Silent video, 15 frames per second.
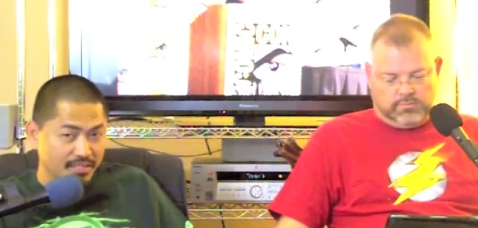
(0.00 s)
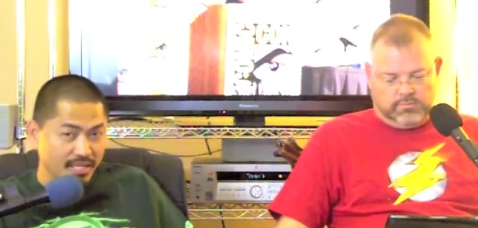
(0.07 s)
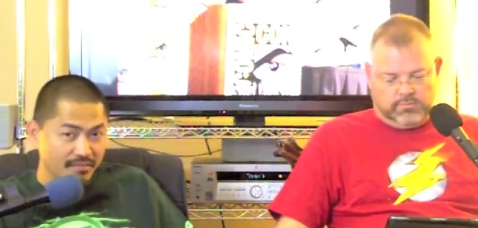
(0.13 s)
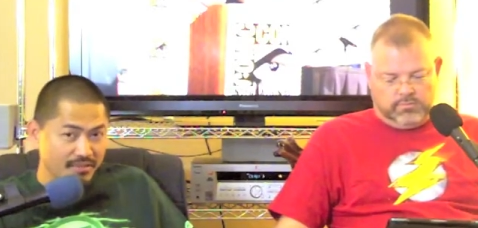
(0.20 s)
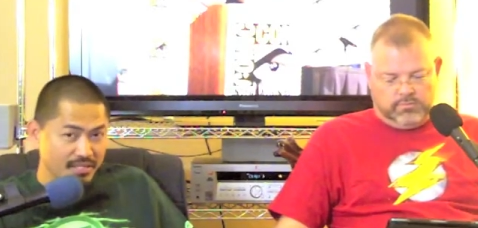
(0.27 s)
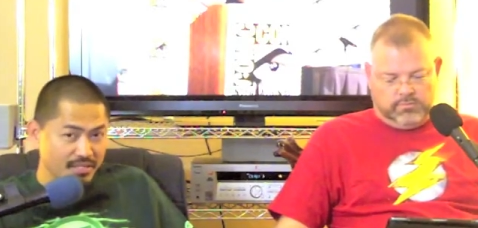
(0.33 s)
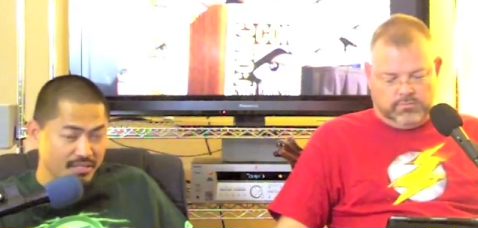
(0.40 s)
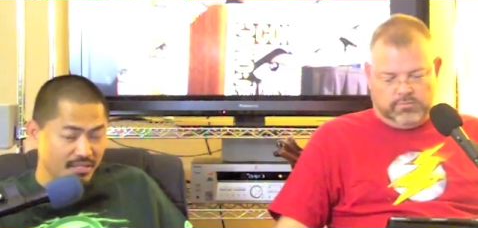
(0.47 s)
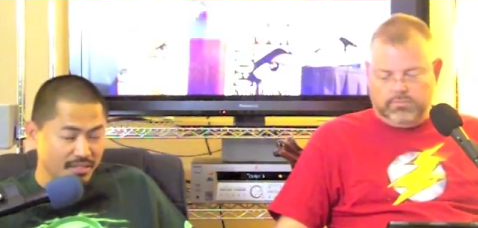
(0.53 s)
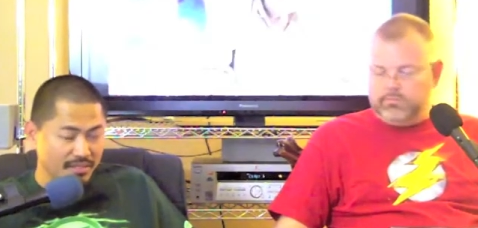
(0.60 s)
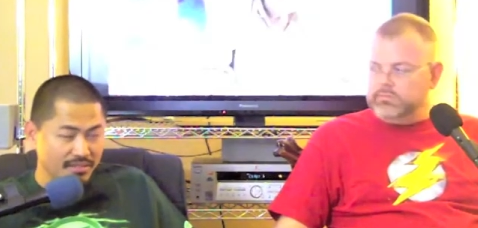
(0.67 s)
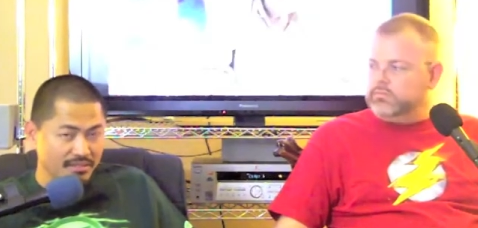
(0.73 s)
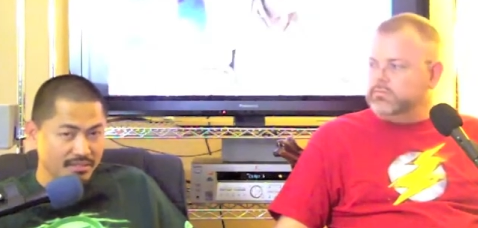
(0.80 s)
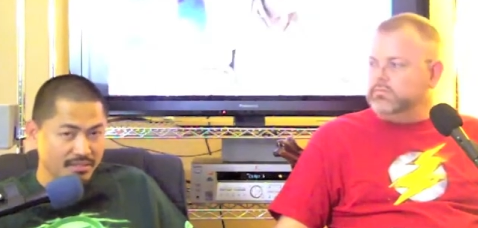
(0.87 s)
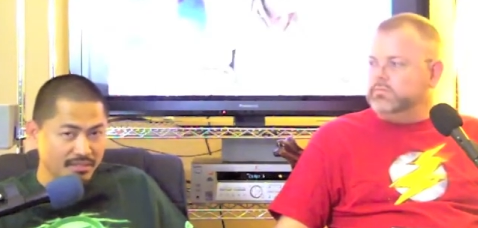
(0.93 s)
Speaker 1: Devin is
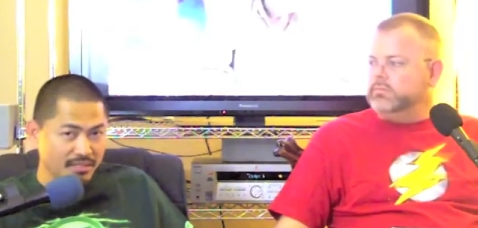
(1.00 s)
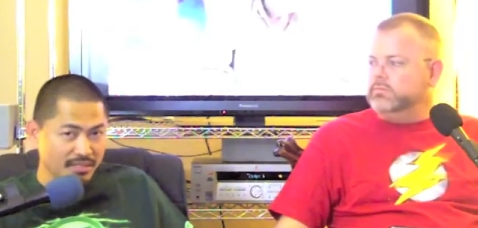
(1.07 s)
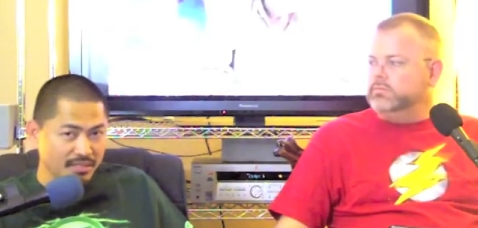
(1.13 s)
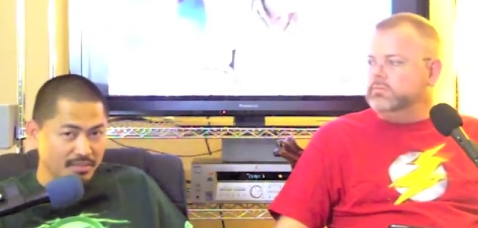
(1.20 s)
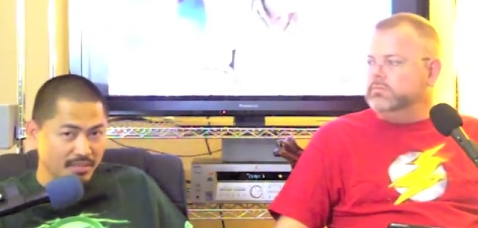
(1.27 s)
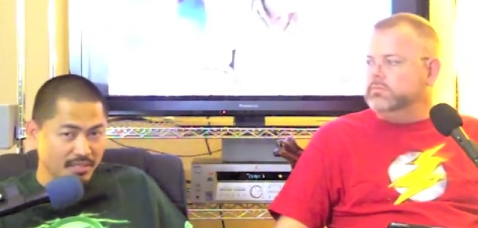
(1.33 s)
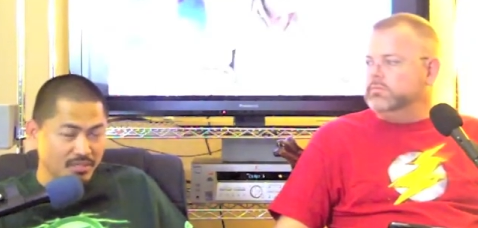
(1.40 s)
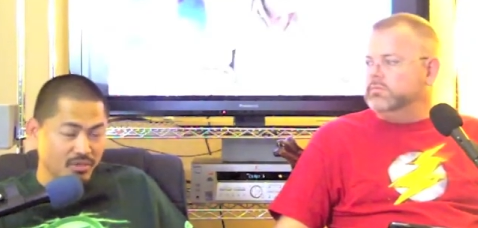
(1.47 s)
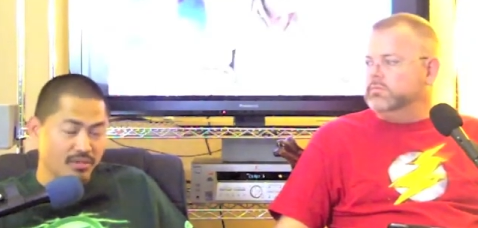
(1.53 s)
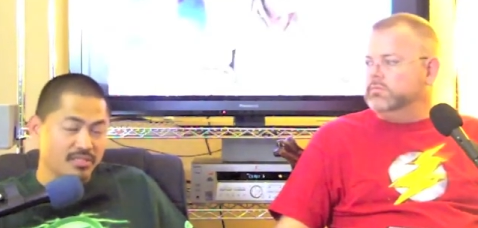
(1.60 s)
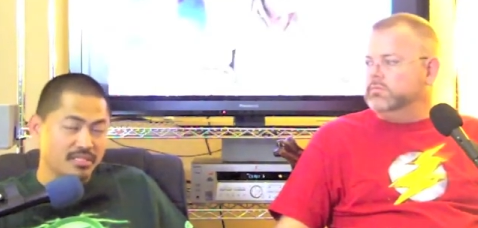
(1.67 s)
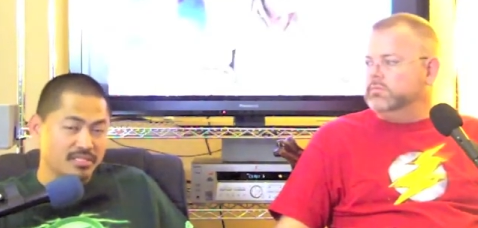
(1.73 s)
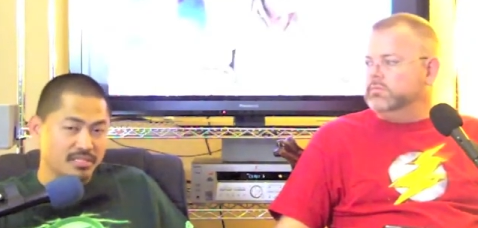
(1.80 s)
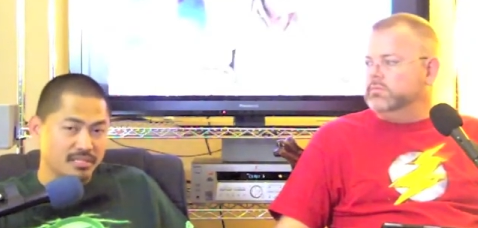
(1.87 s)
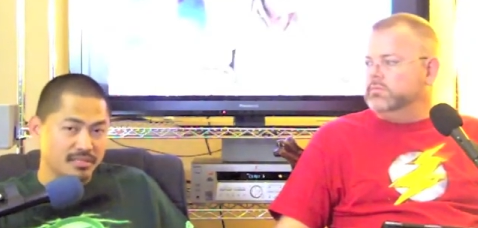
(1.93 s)
uh, has uh,
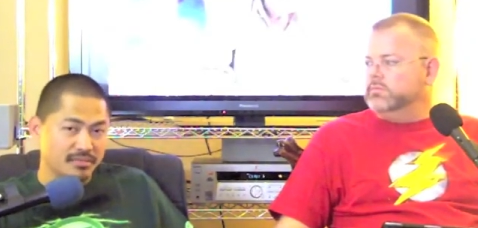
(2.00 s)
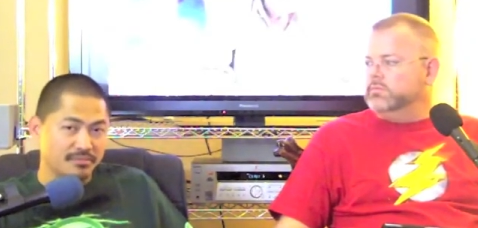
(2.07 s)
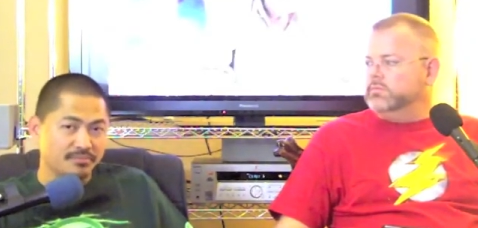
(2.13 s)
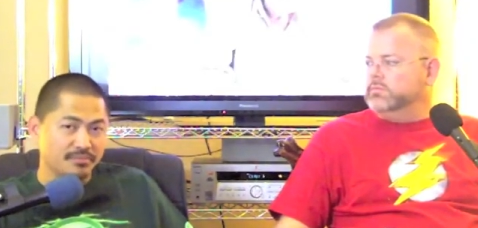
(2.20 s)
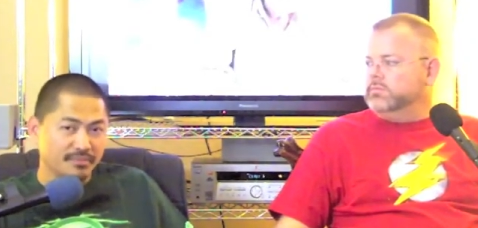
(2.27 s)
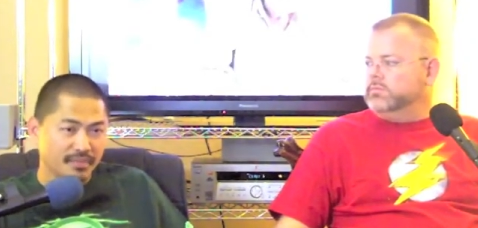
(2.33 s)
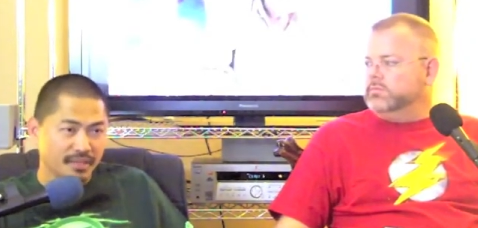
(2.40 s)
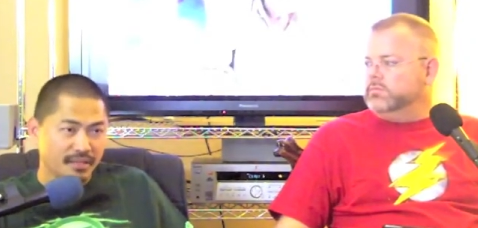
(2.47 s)
joined us in